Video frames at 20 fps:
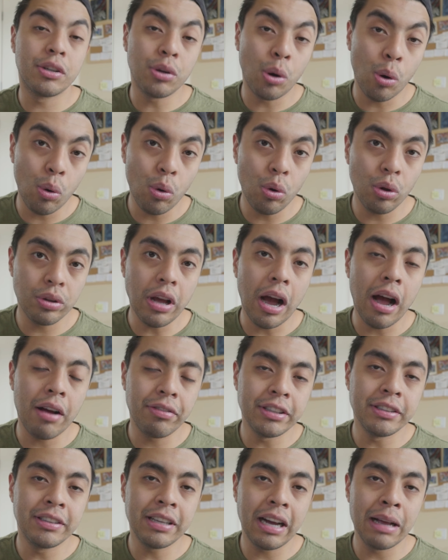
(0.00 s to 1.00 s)
told
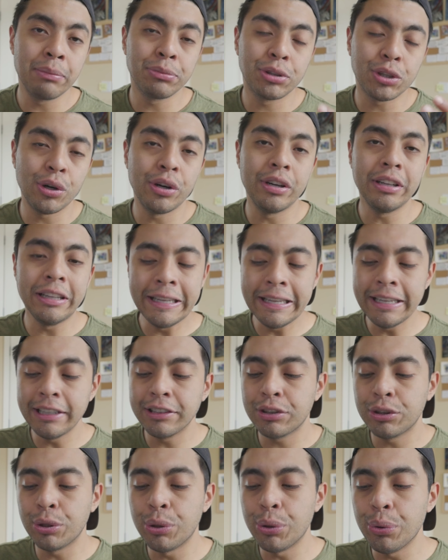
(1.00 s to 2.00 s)
oftentimes currently
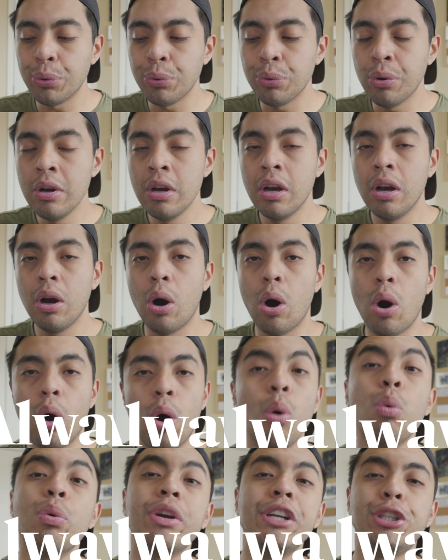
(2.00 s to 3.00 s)
is to
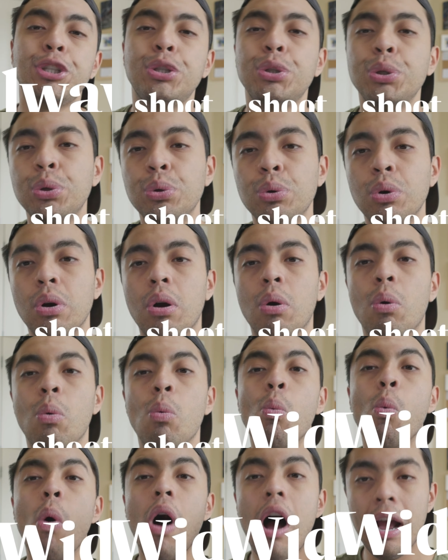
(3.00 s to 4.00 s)
always shoot
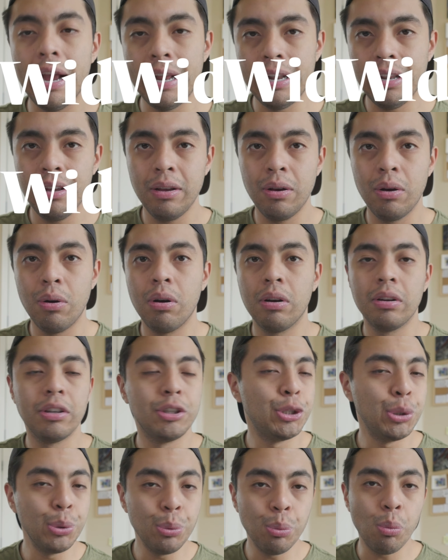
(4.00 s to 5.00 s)
wide. Shoot